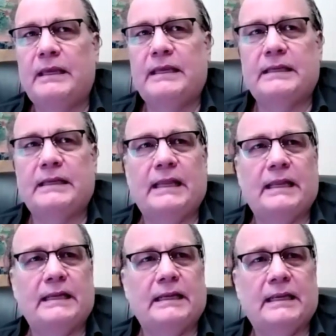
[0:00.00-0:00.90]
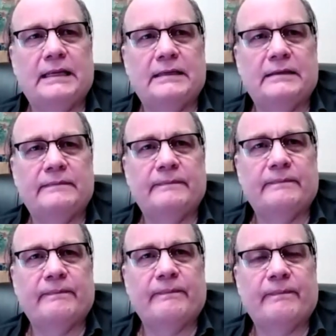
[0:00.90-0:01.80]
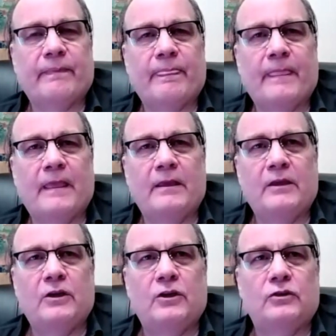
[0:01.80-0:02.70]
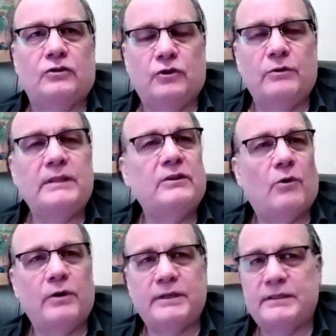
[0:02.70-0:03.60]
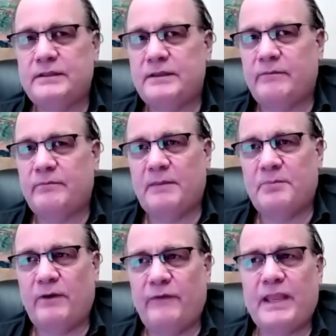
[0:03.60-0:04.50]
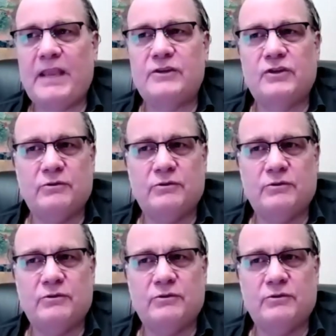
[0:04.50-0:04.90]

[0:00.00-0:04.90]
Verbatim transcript: It, it um, doing the organs of blood purification,